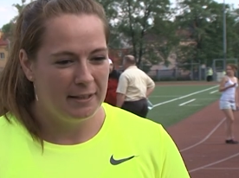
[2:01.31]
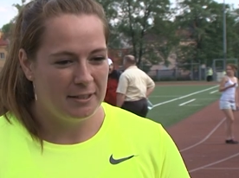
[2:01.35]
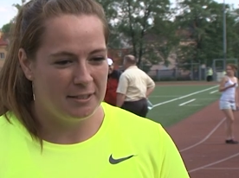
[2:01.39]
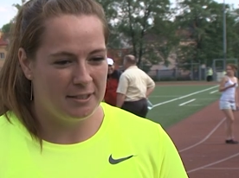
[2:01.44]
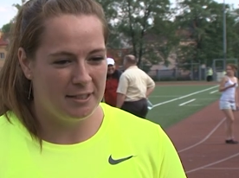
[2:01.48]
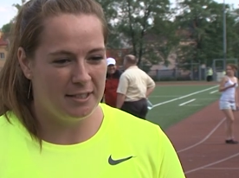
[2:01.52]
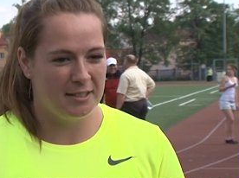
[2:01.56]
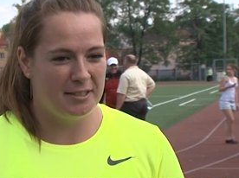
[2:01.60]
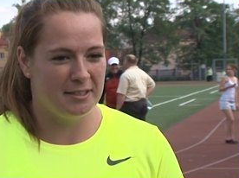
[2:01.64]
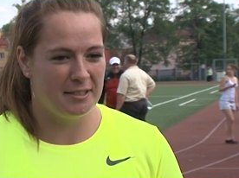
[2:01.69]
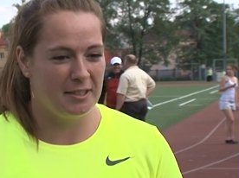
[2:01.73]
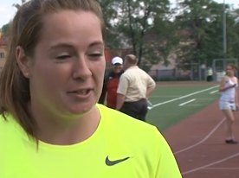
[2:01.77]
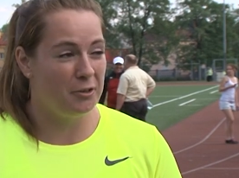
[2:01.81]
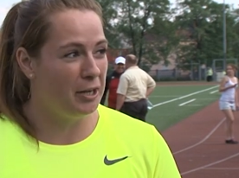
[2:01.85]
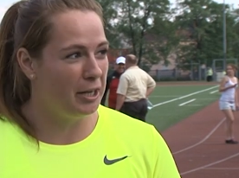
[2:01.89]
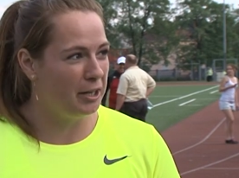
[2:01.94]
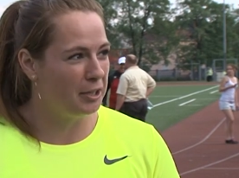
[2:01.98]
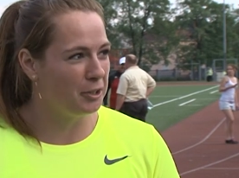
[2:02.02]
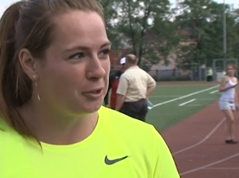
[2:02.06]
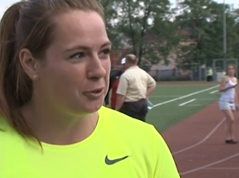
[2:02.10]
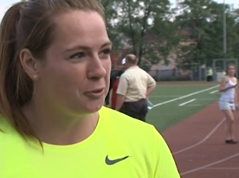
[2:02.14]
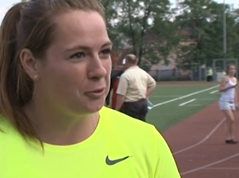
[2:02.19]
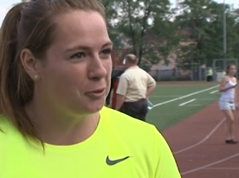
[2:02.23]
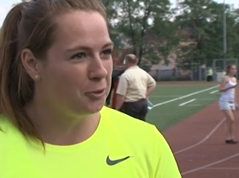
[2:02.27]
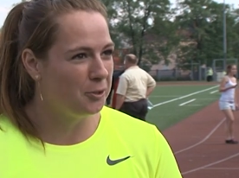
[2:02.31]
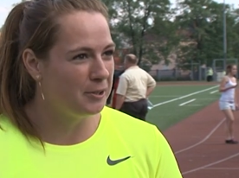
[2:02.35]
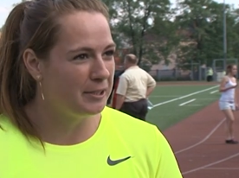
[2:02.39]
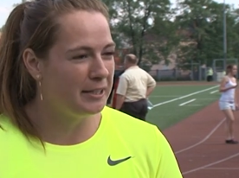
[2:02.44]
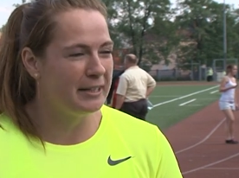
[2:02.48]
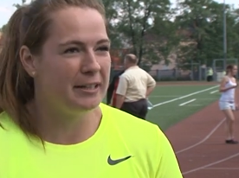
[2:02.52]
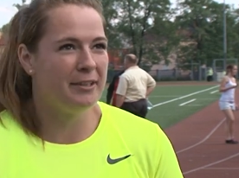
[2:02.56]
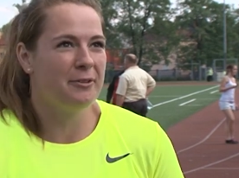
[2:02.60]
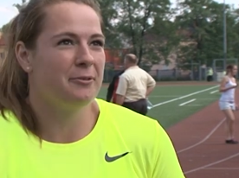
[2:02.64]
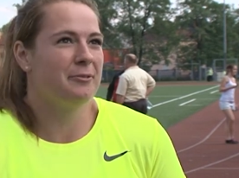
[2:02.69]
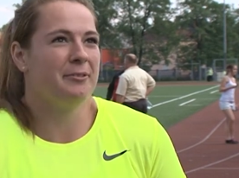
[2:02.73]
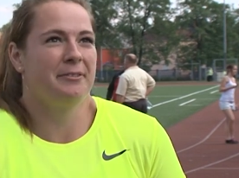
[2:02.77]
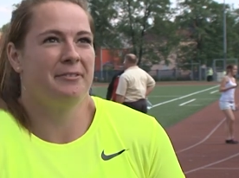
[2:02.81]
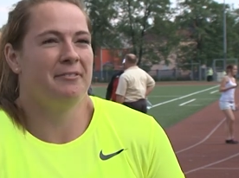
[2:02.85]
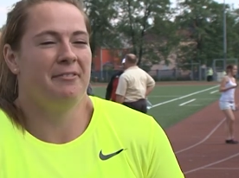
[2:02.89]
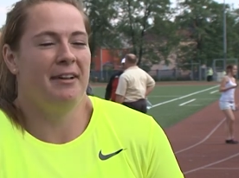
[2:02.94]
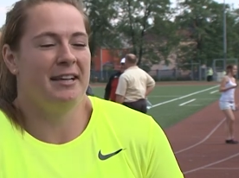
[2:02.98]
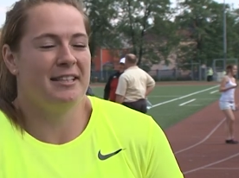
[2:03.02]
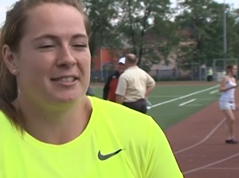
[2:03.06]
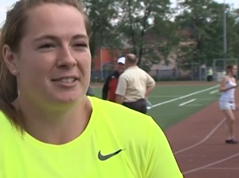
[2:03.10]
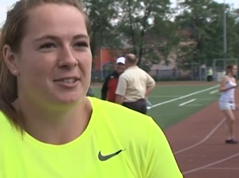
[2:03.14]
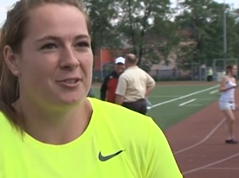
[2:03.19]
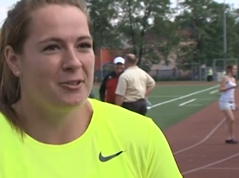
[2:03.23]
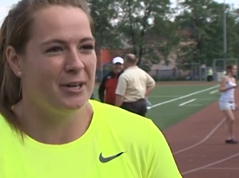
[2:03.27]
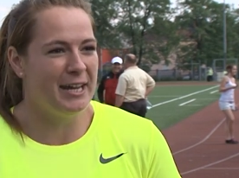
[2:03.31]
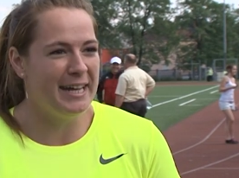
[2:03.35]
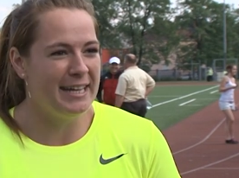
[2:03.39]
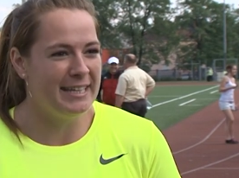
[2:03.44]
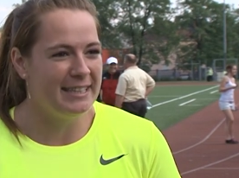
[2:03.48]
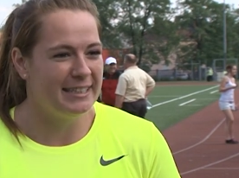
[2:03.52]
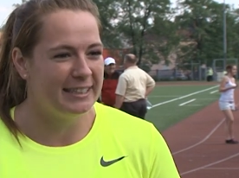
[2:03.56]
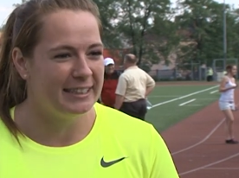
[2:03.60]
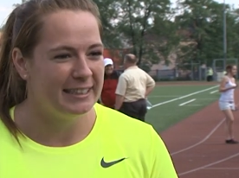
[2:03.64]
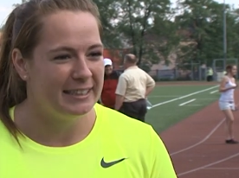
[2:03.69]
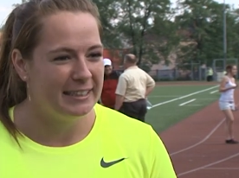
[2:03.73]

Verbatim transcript: She is a record holder and that's great.